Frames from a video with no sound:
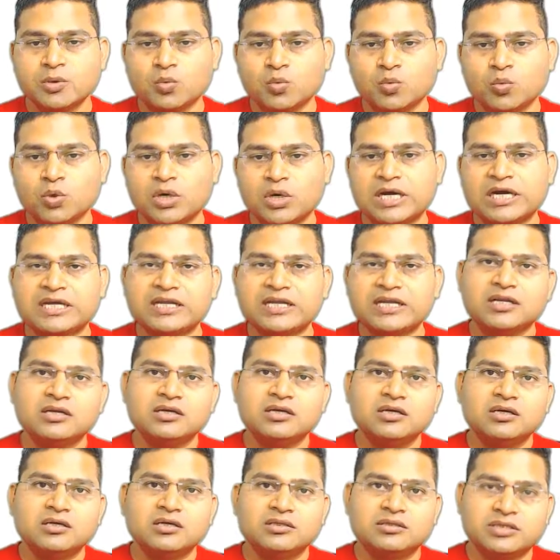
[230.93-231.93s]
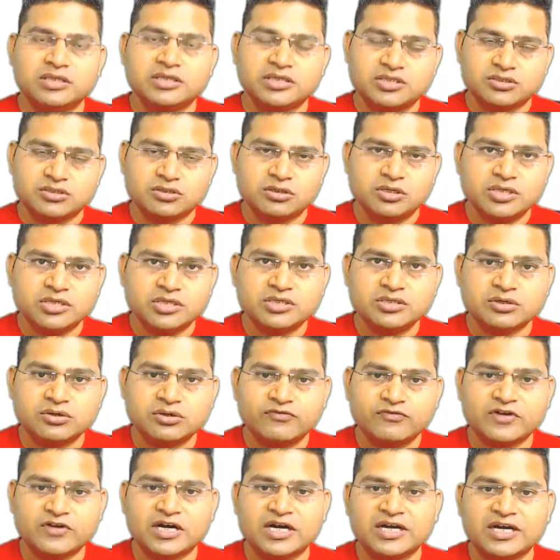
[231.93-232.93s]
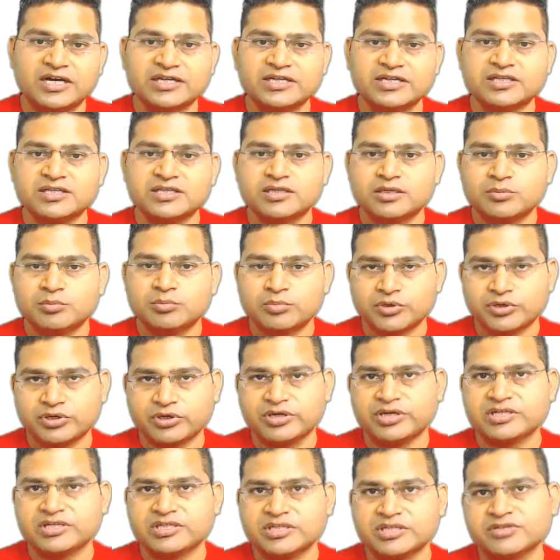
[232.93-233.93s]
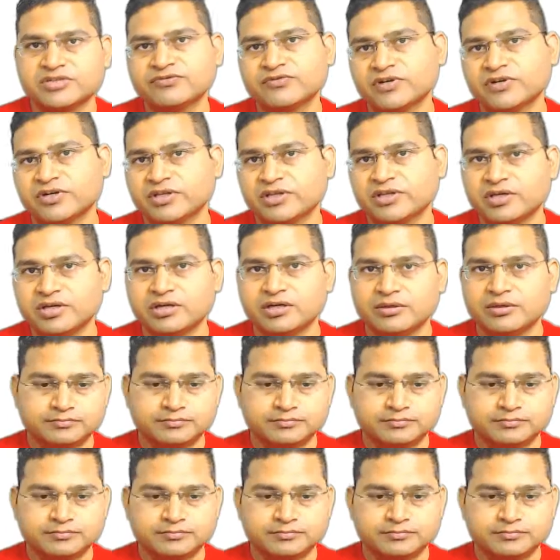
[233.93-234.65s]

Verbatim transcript: while the installation of Kite progresses further.